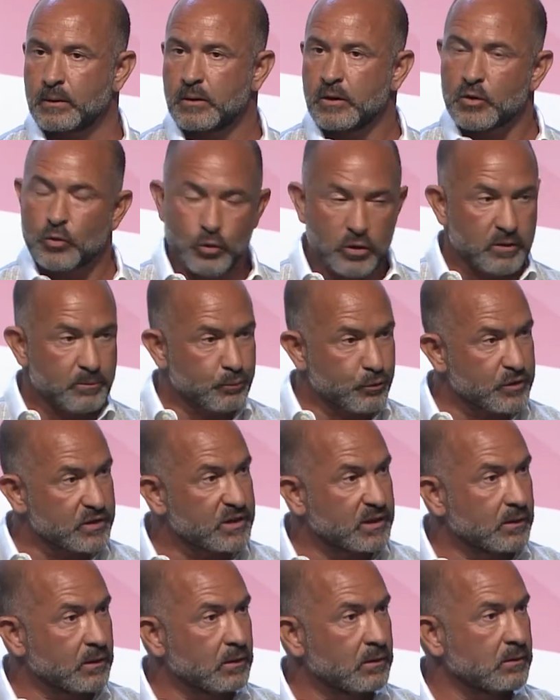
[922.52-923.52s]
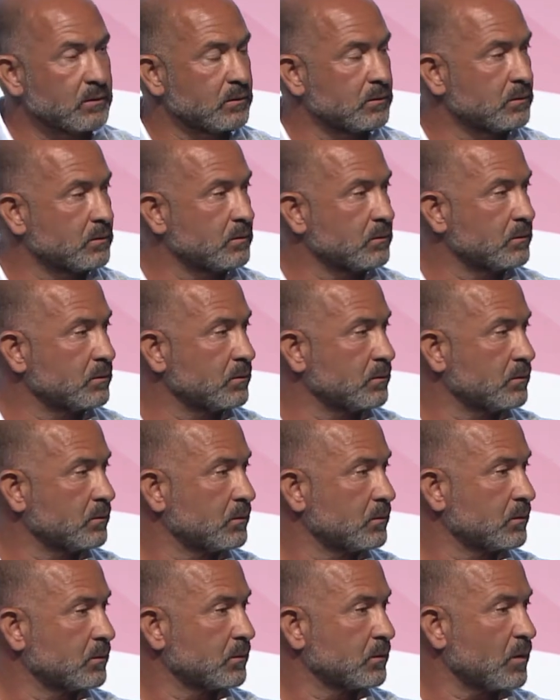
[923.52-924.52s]
We're in Brazil,
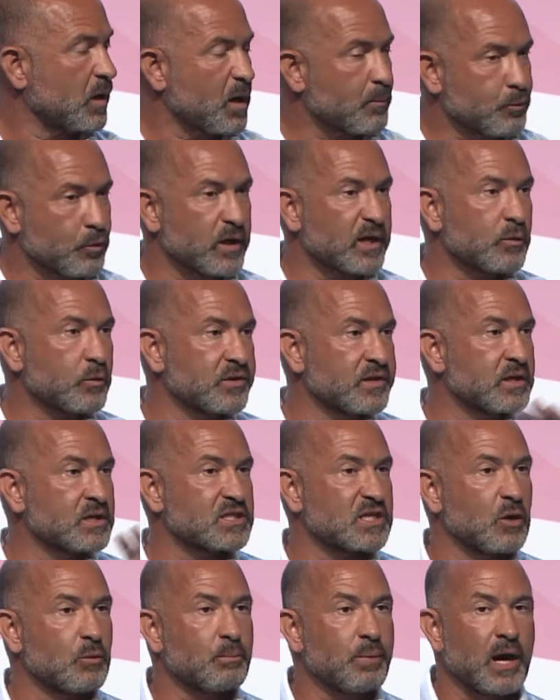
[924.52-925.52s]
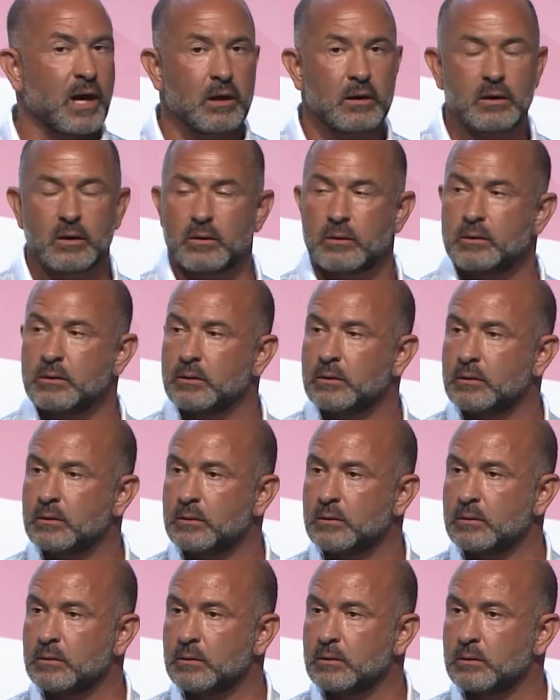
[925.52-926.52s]
operating within Sao Paulo,
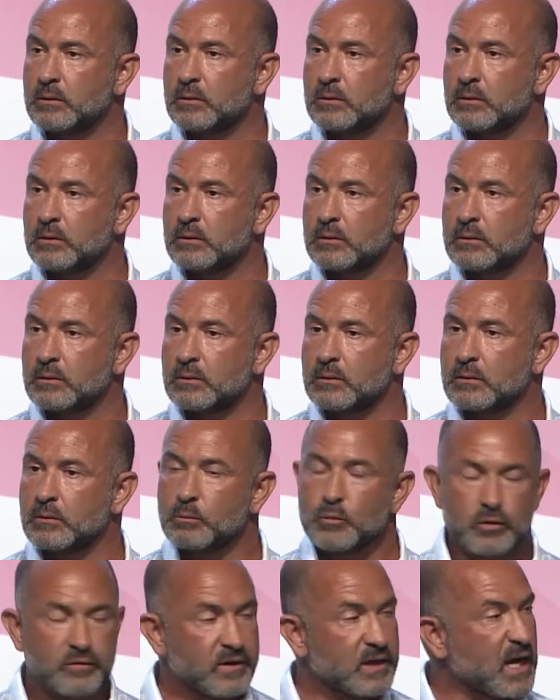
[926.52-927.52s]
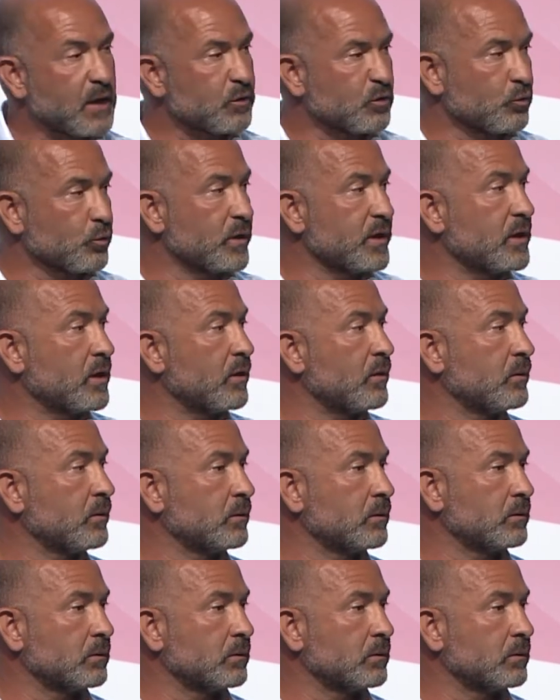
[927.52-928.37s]
moving now to Rio.